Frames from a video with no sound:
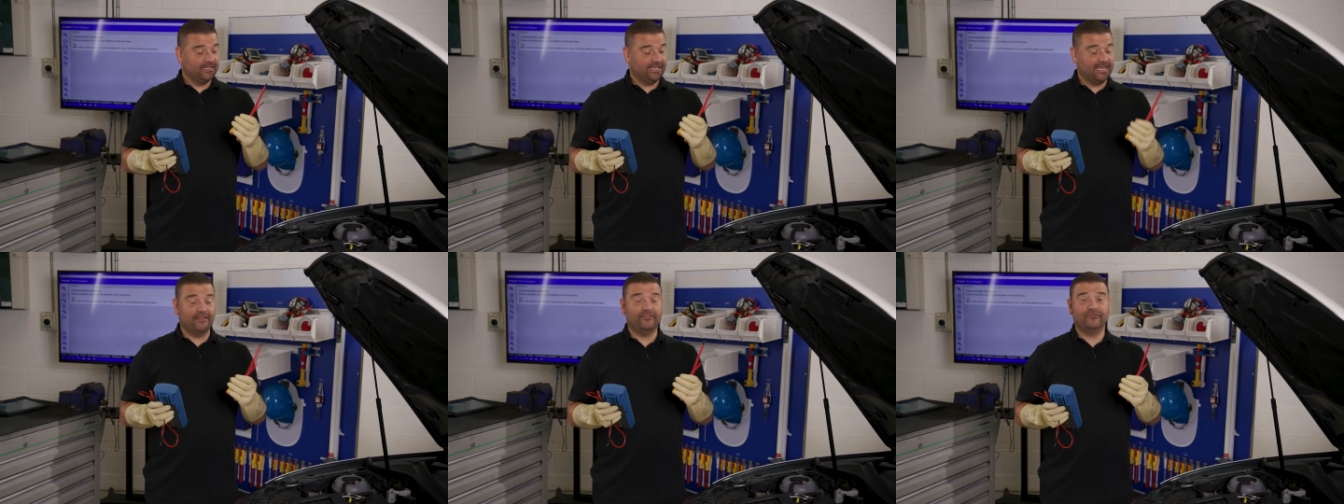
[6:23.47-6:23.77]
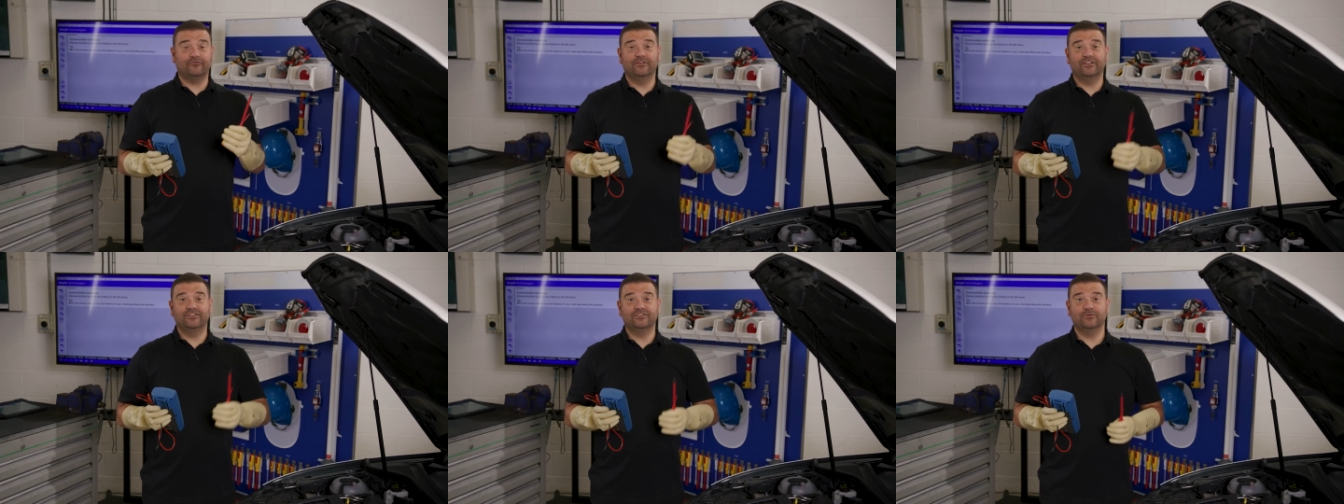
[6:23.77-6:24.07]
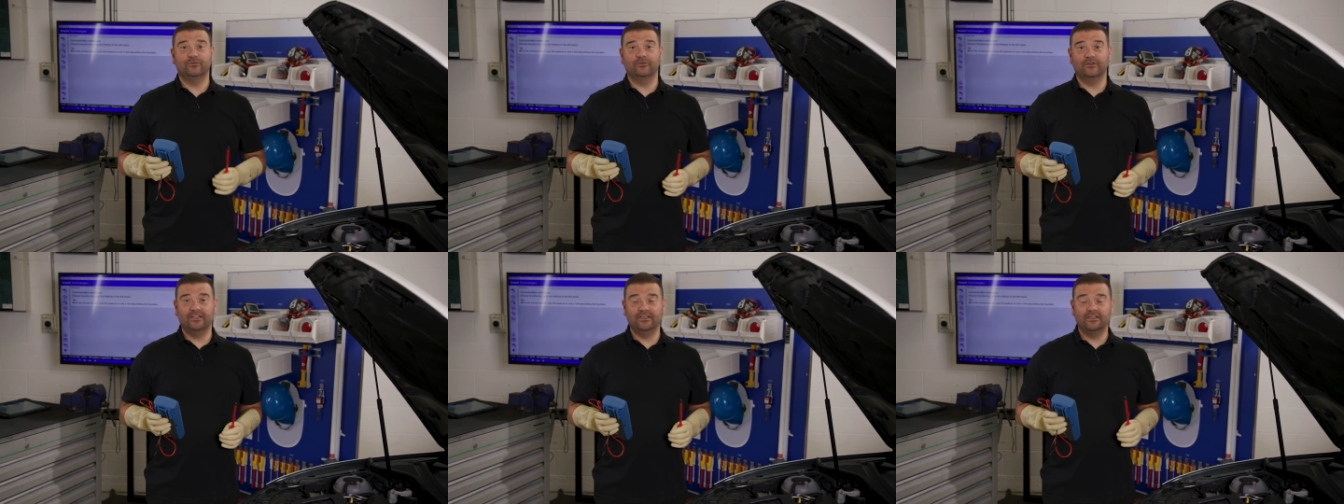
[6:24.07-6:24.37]
Cat 3
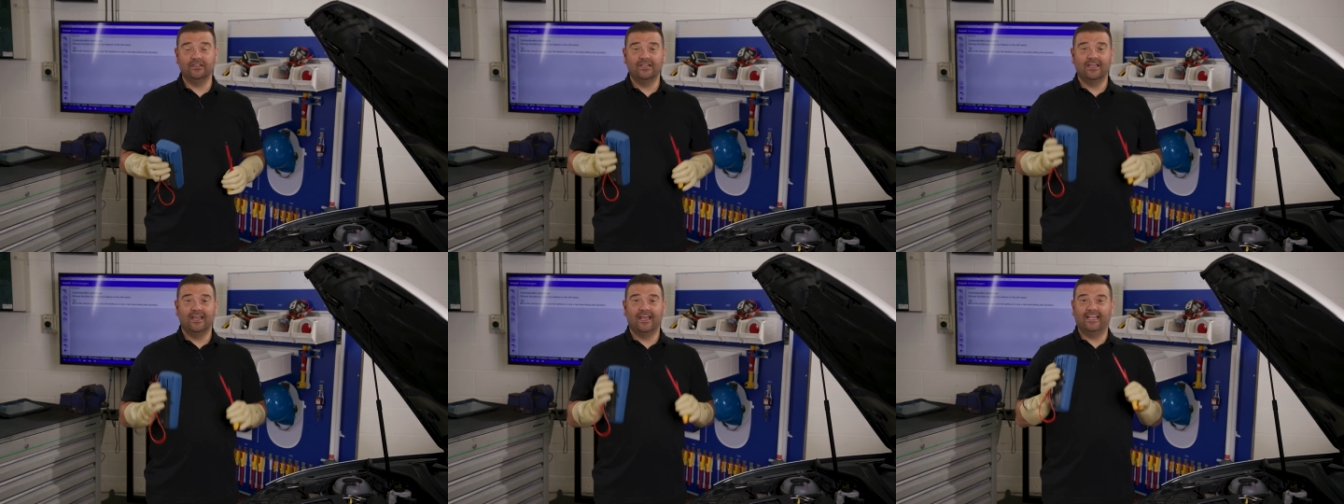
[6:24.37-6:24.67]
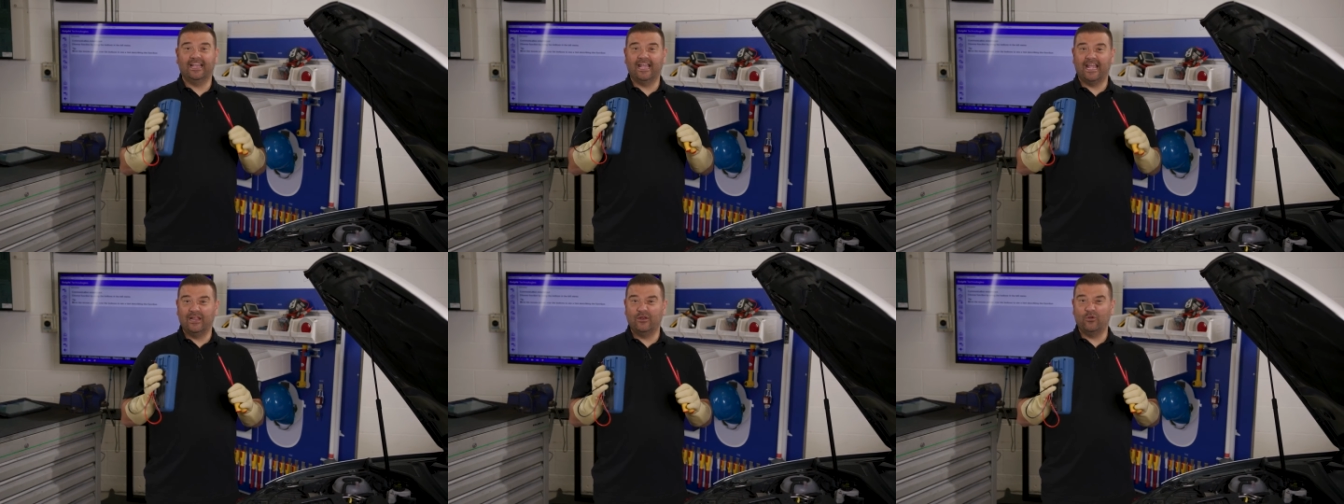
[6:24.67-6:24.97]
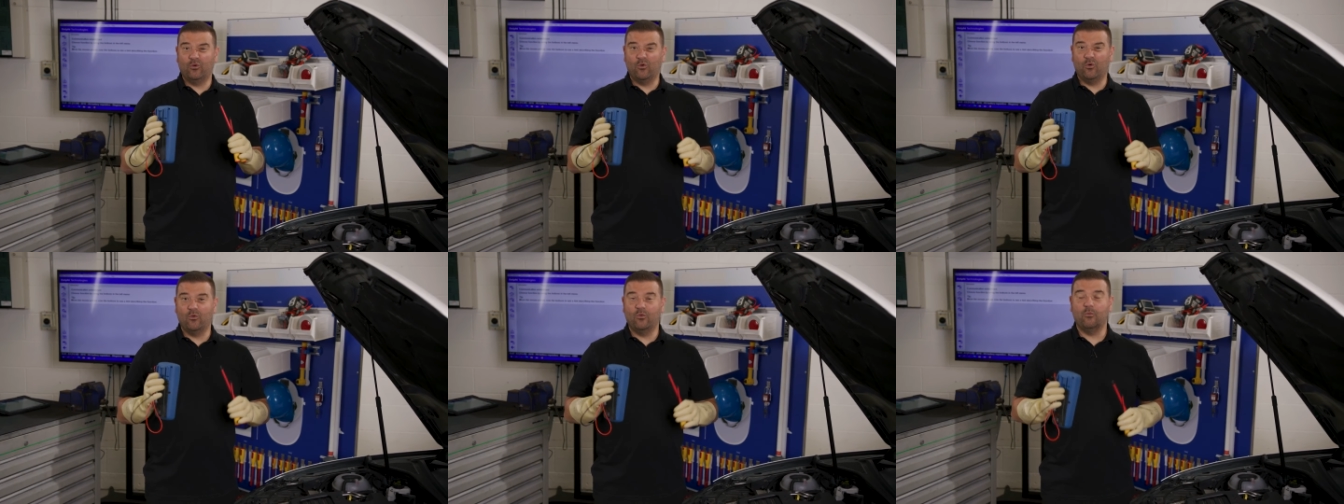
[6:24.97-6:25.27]
tooling, again
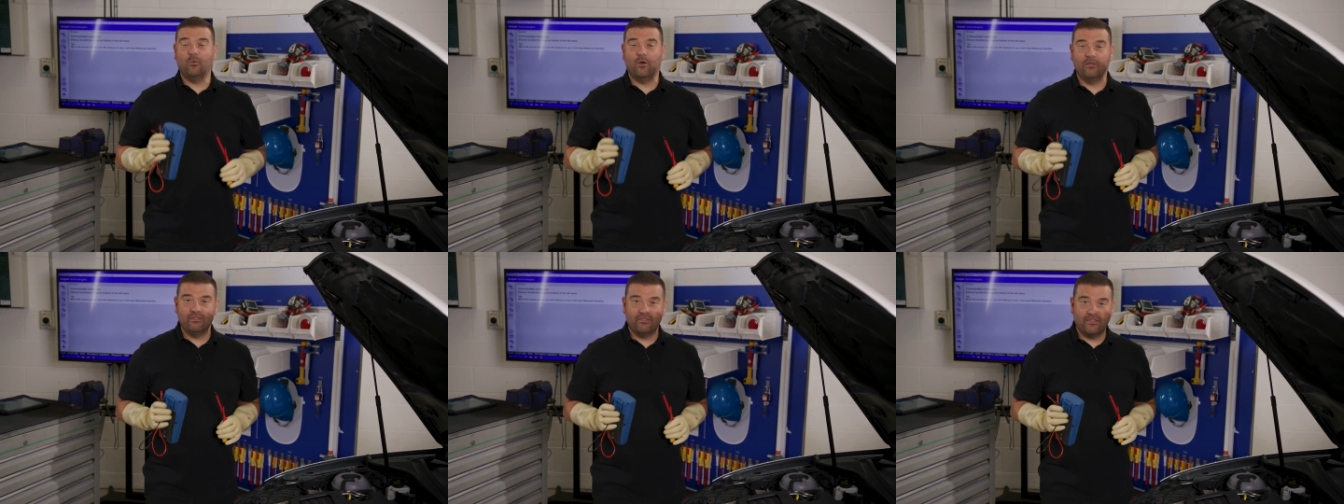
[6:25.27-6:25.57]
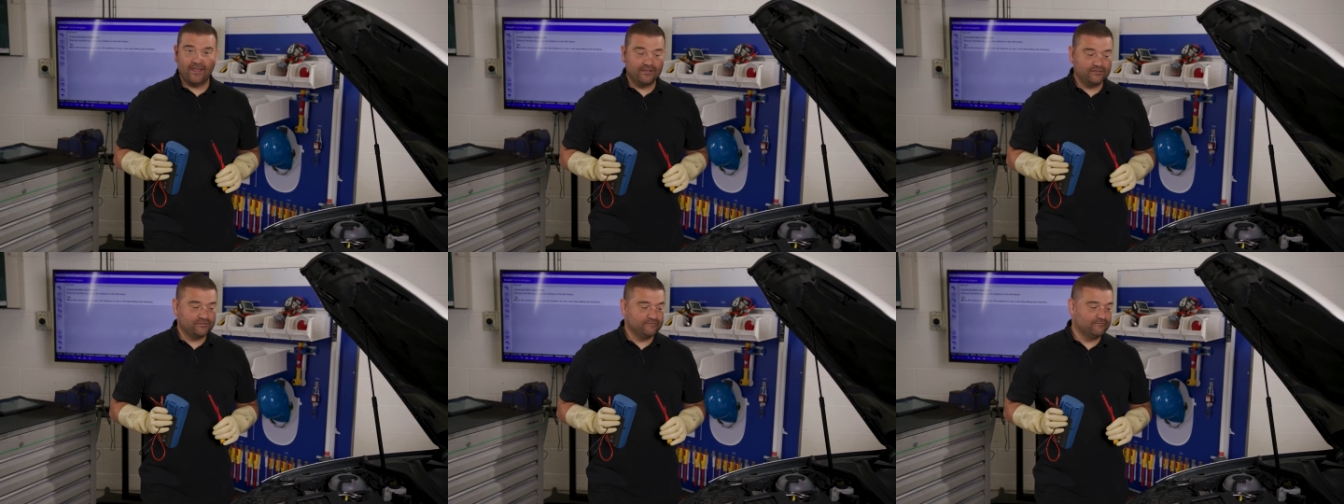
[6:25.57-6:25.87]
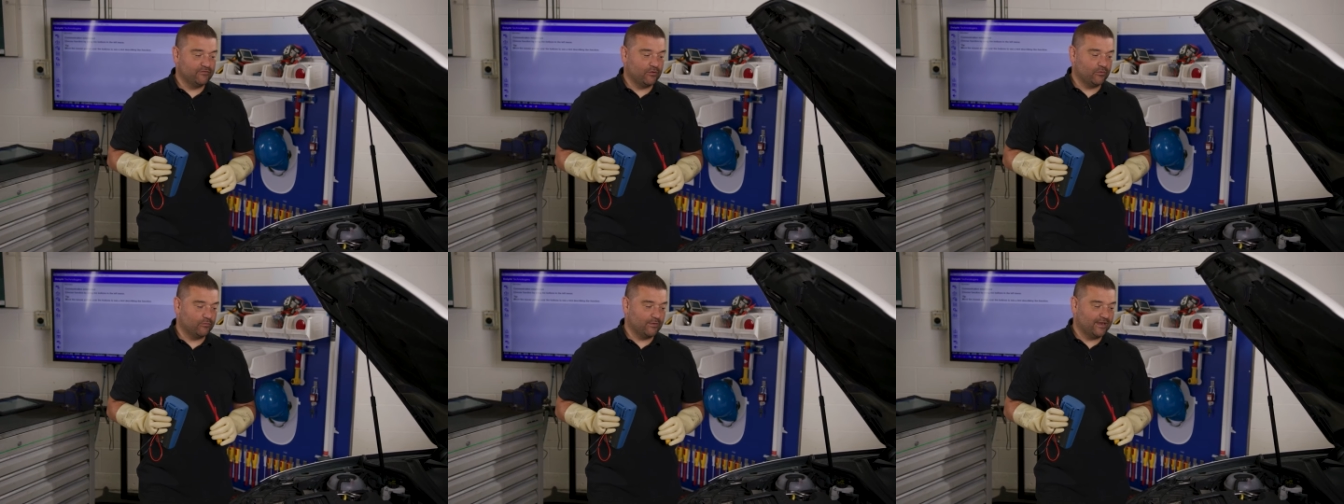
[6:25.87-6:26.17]
all
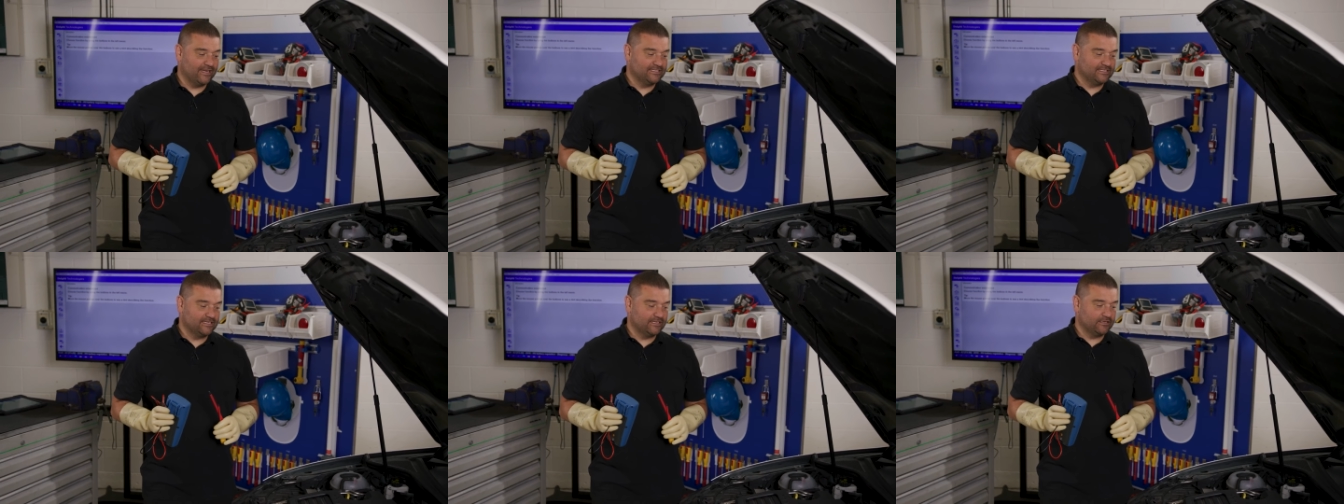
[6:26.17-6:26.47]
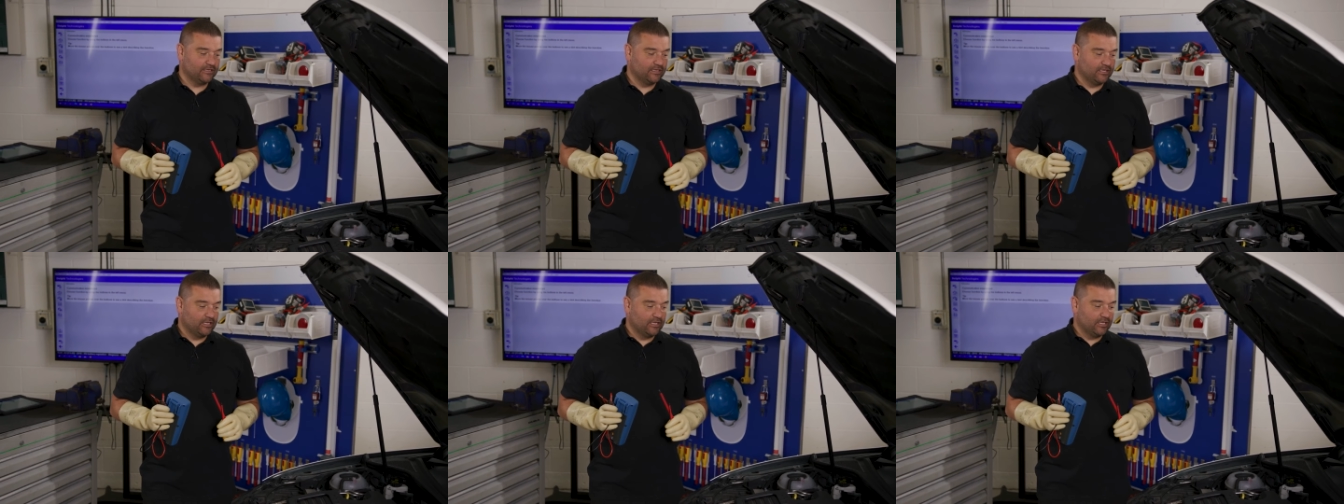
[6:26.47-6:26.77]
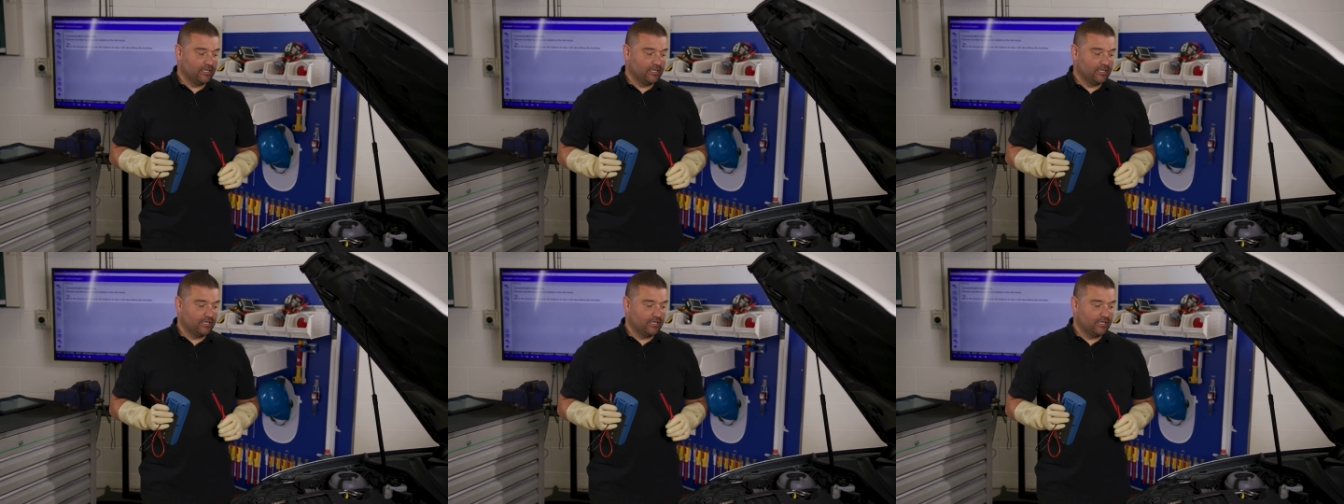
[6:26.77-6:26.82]
1000 volt rated.